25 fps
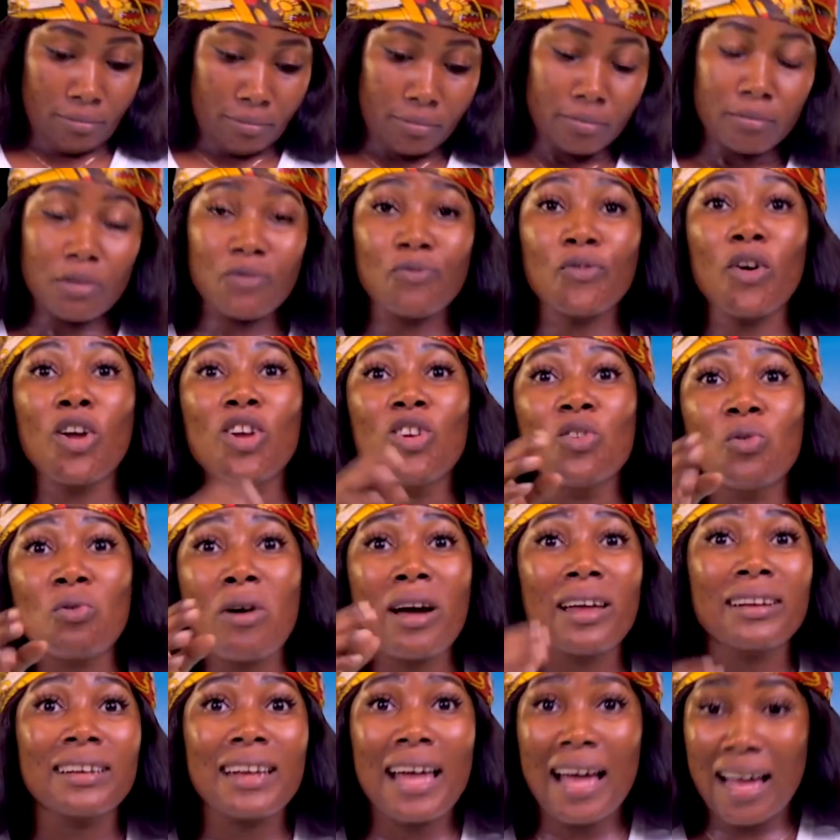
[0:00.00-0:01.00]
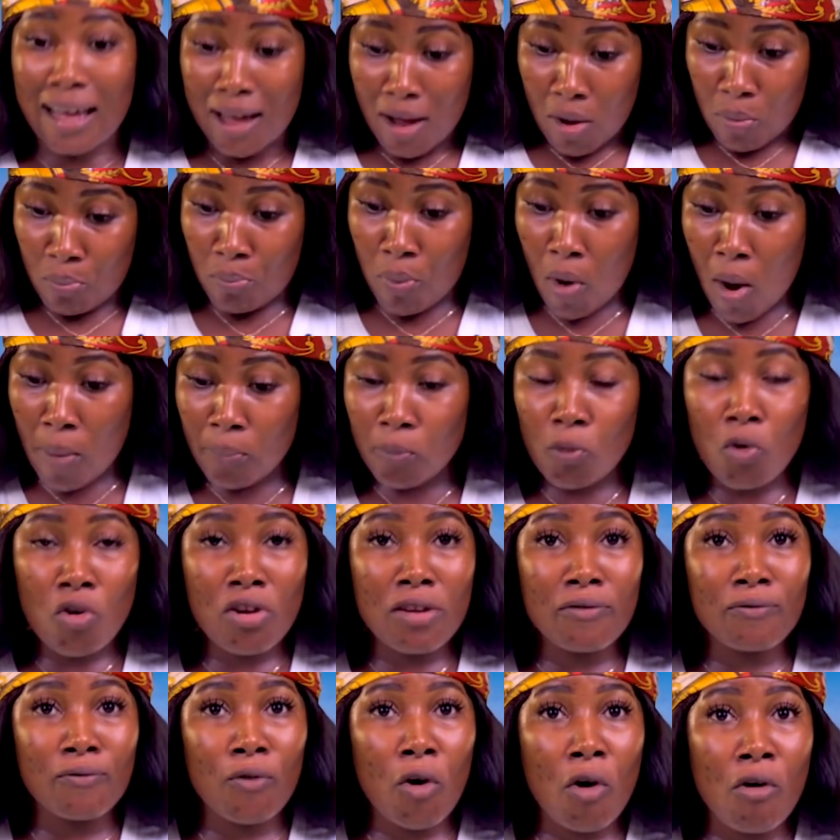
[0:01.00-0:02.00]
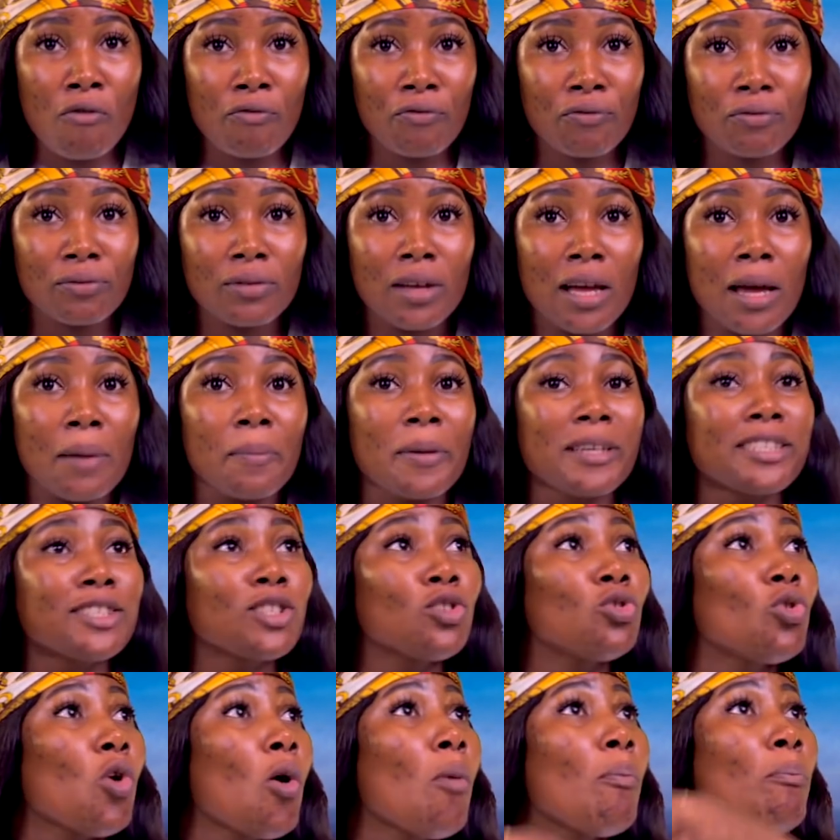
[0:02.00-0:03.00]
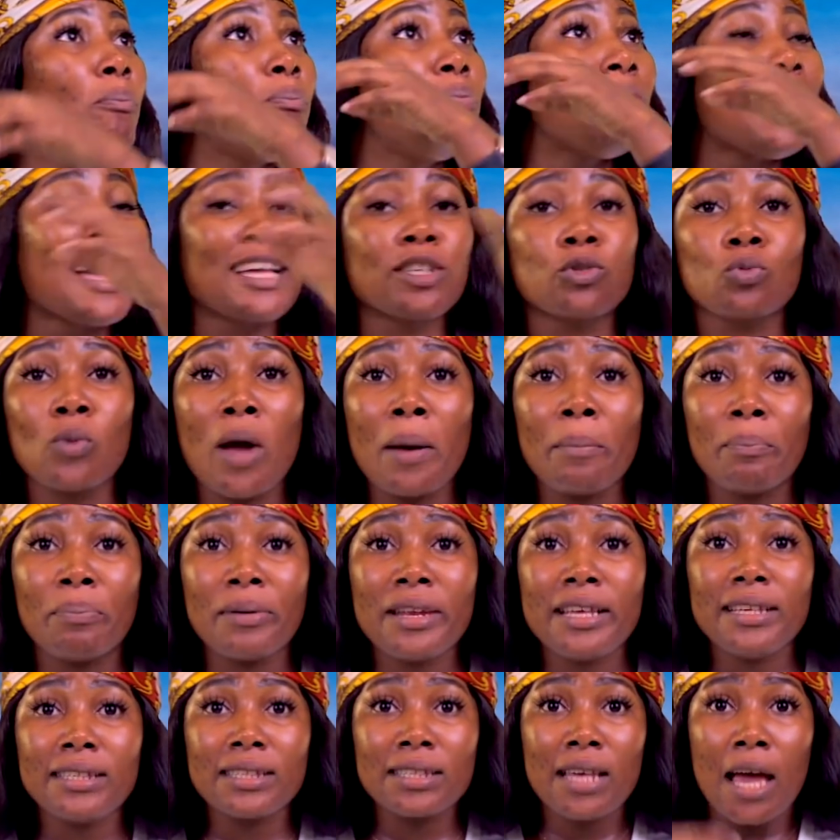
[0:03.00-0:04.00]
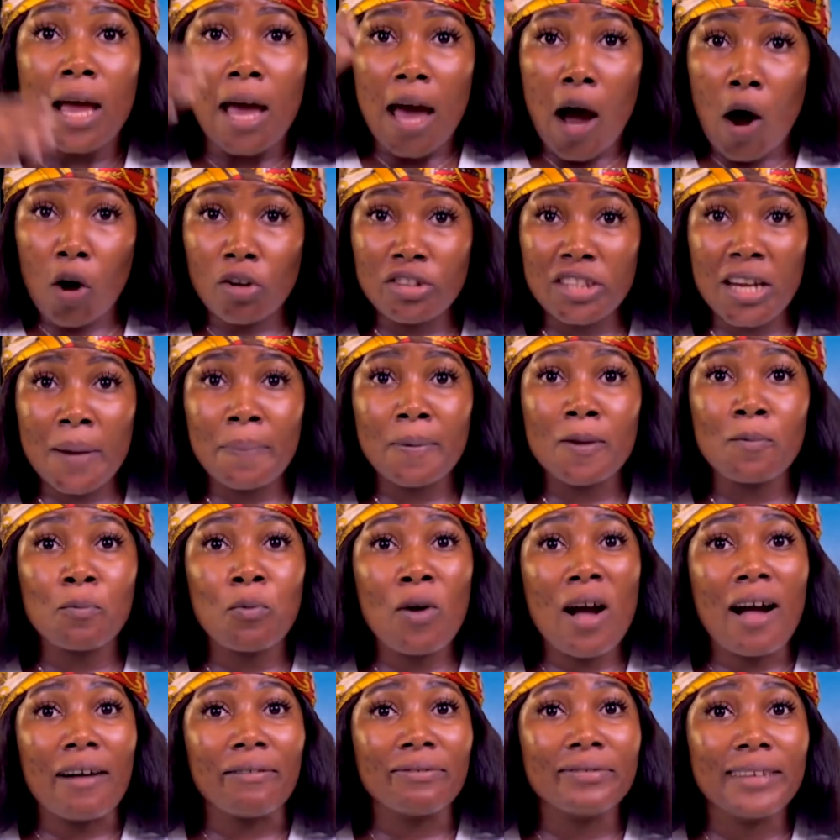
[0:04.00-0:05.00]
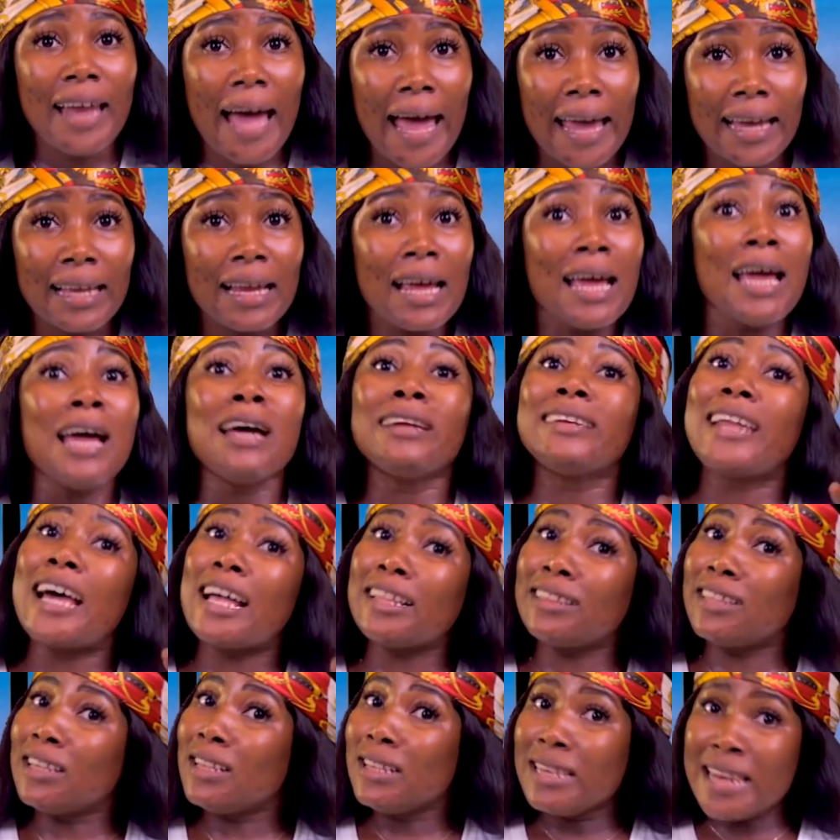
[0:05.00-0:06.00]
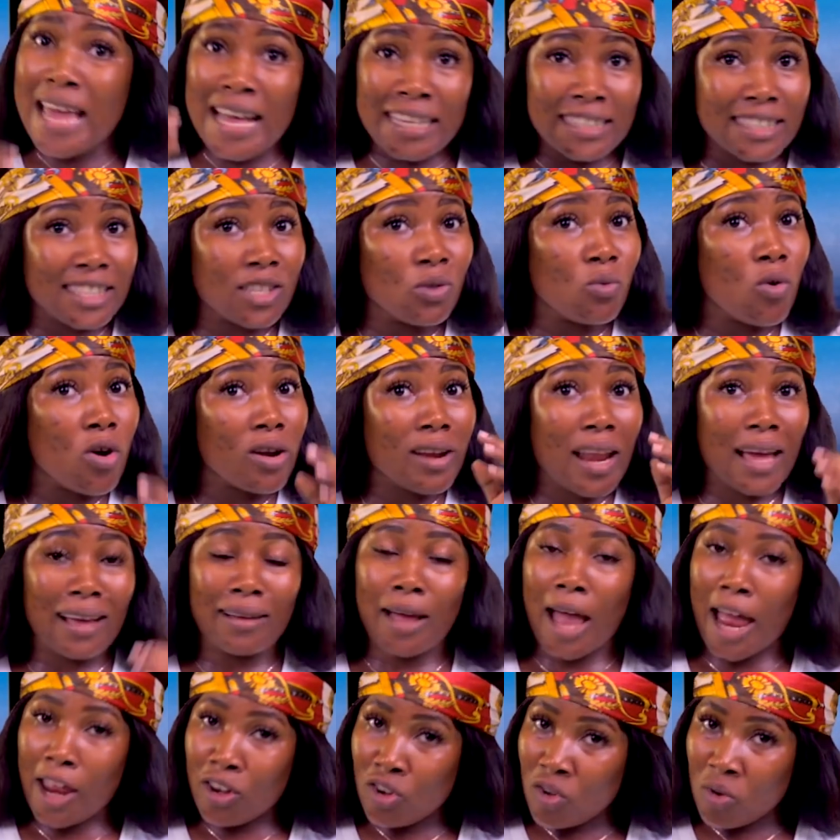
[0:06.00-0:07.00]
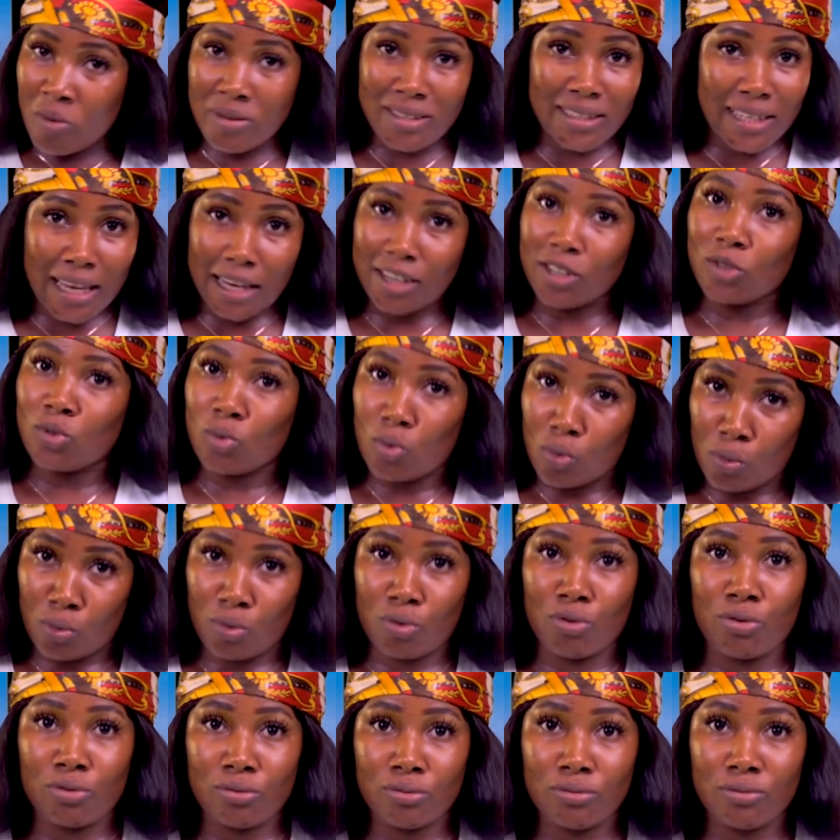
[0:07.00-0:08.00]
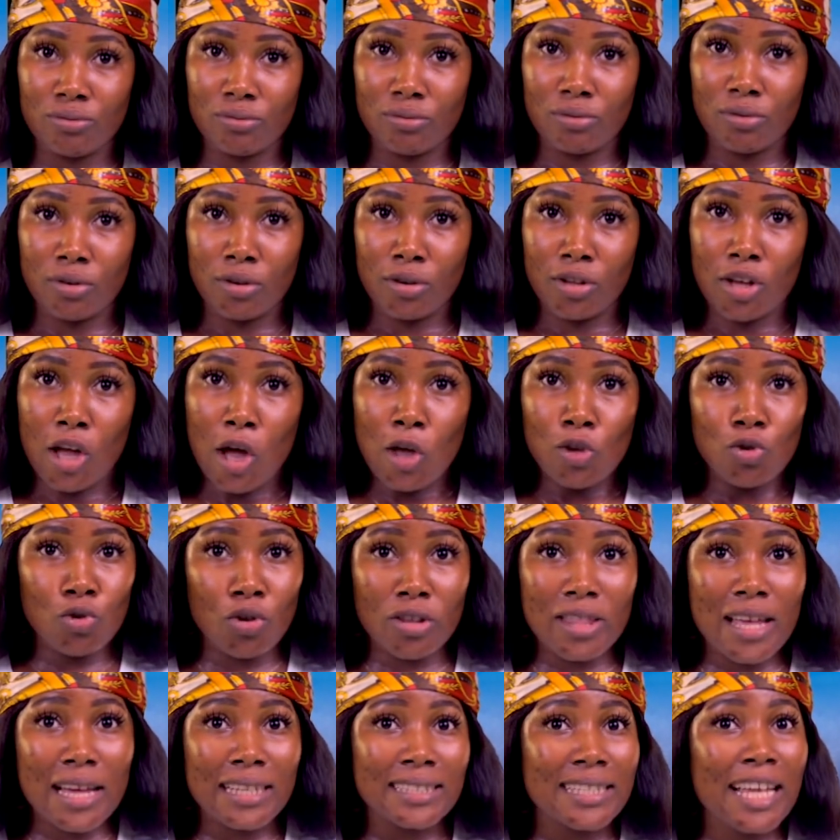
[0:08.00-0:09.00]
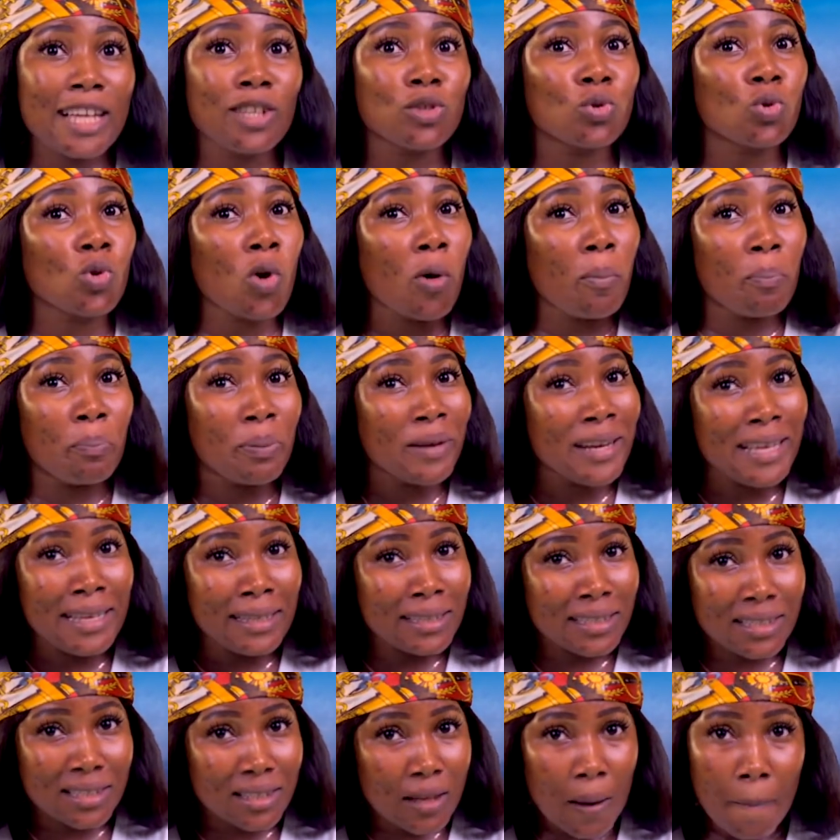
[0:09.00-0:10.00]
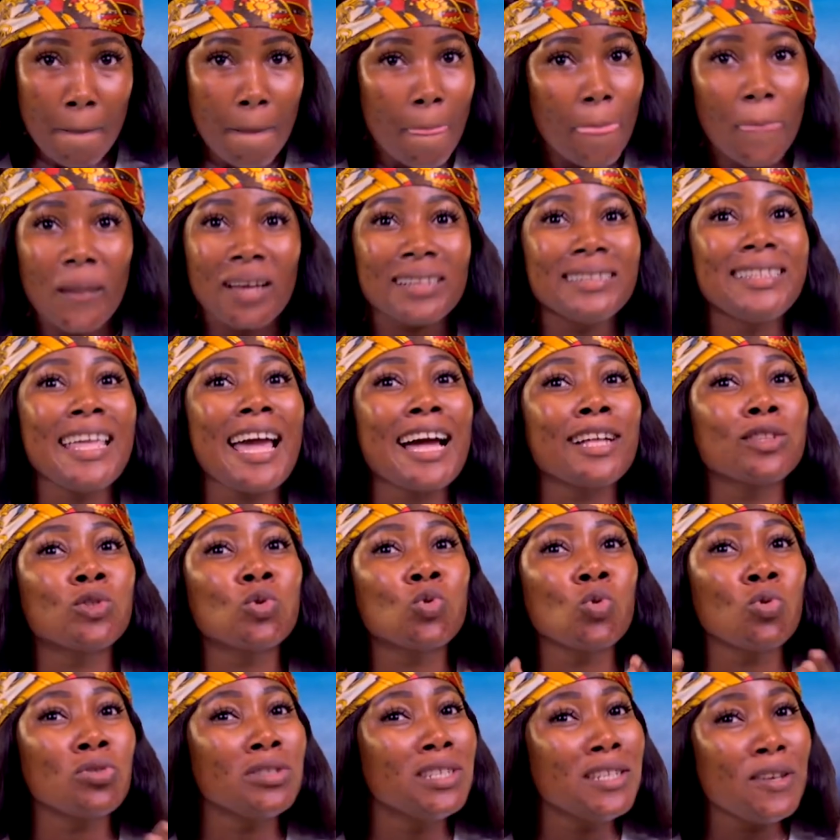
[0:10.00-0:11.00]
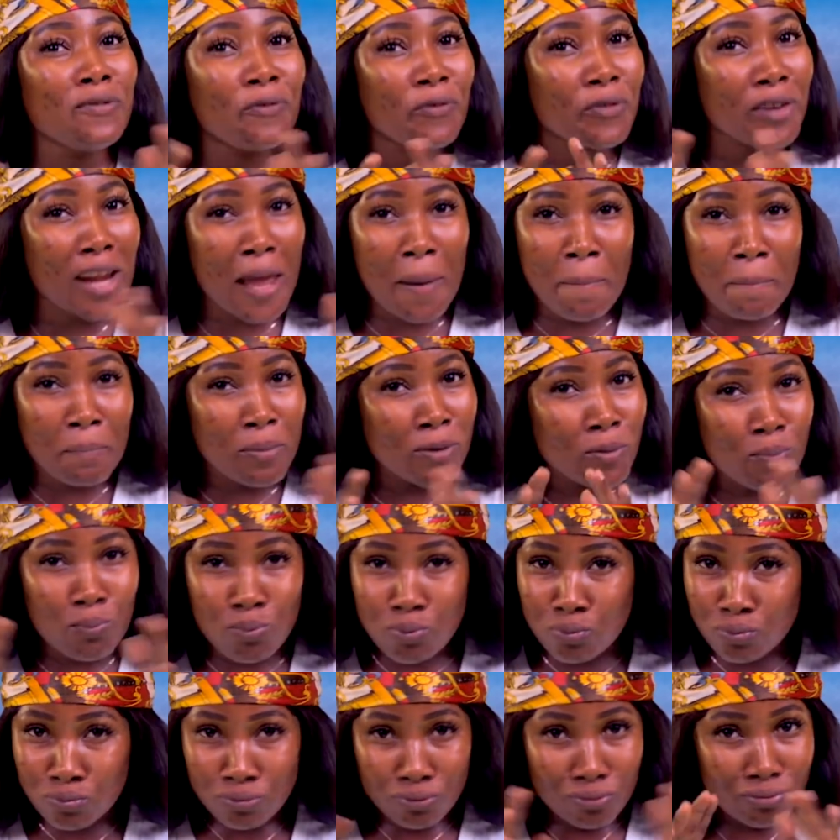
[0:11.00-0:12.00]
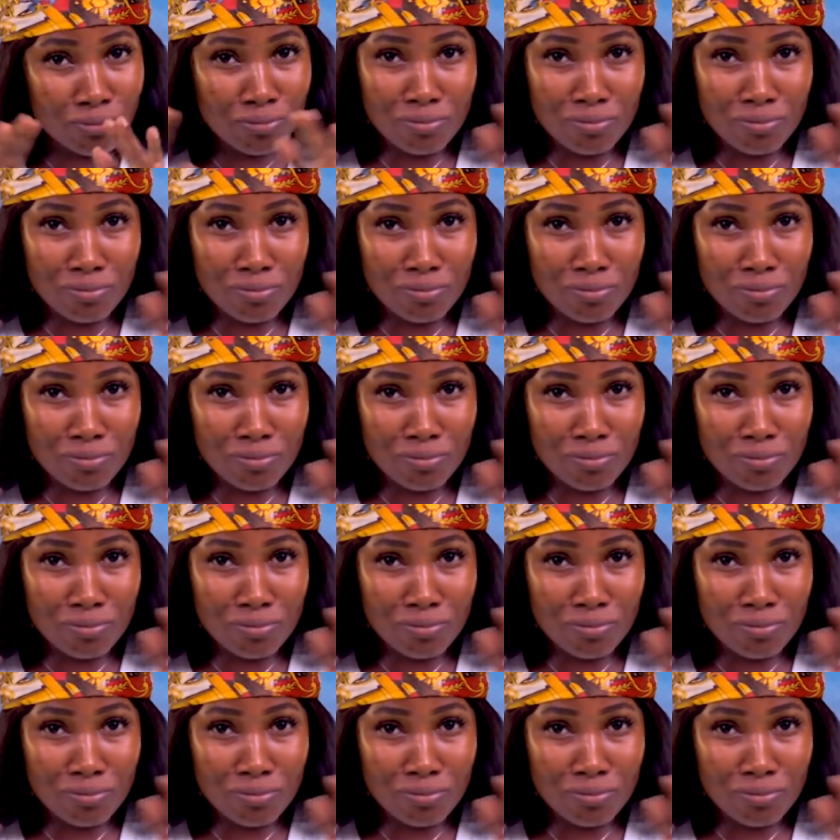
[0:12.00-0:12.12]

before you know, now bomb go involve. Person don't blast one place. 100 people have died. Now the next thing one, I know what they talk. You understand? So please, there are two different people.